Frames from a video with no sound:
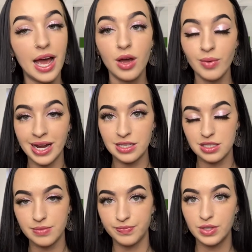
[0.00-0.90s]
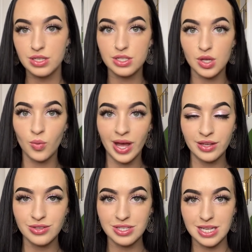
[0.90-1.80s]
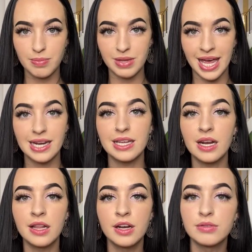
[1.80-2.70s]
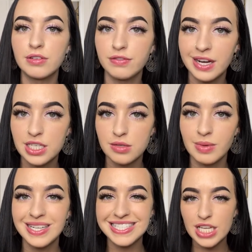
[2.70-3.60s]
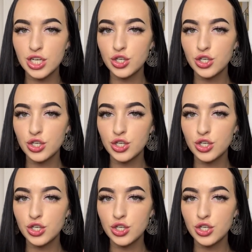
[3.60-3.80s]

Alright, so while you sip that, get a little refreshment.